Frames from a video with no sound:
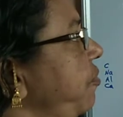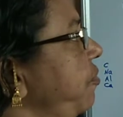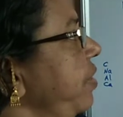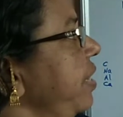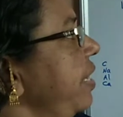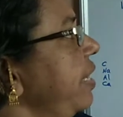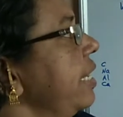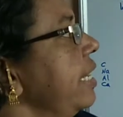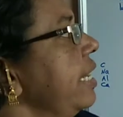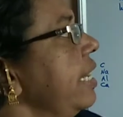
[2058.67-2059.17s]
of
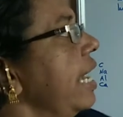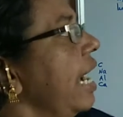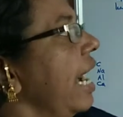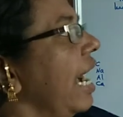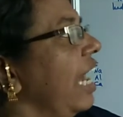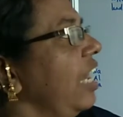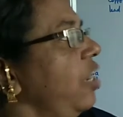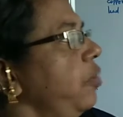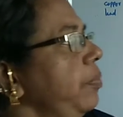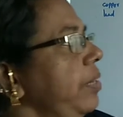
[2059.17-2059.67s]
it,
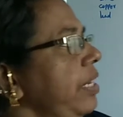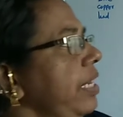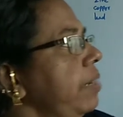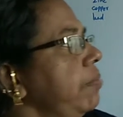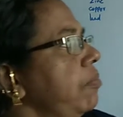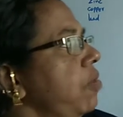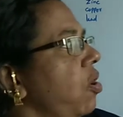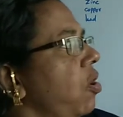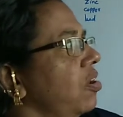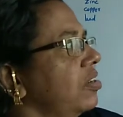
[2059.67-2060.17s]

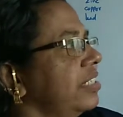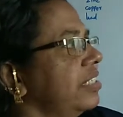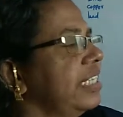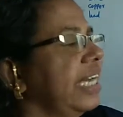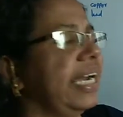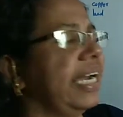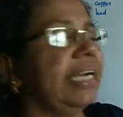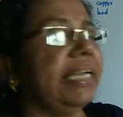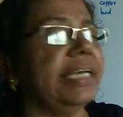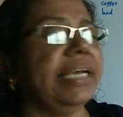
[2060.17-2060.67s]
aluminium
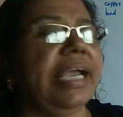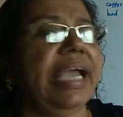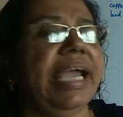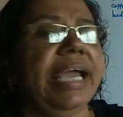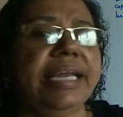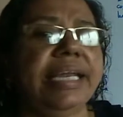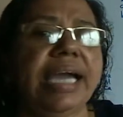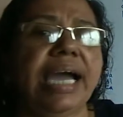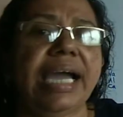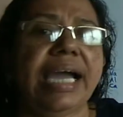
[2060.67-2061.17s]
oxide
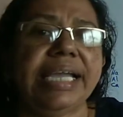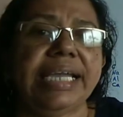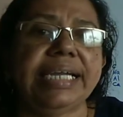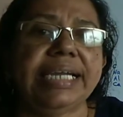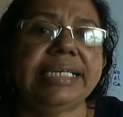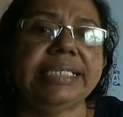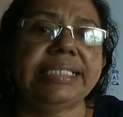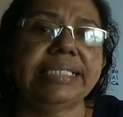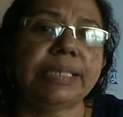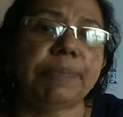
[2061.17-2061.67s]
and
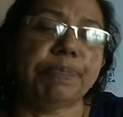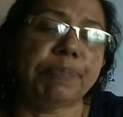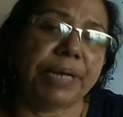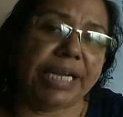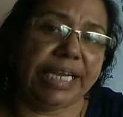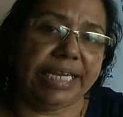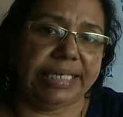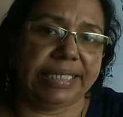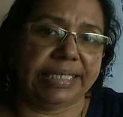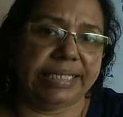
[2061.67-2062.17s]
iron
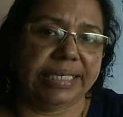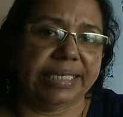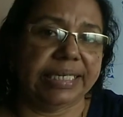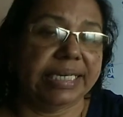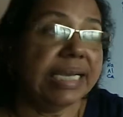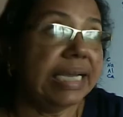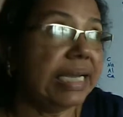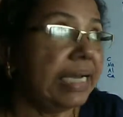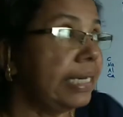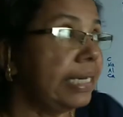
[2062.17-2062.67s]
separates.
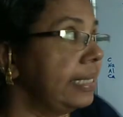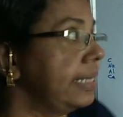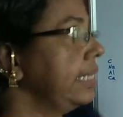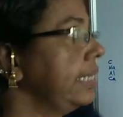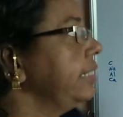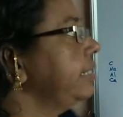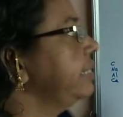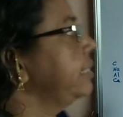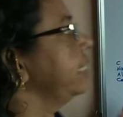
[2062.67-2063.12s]
This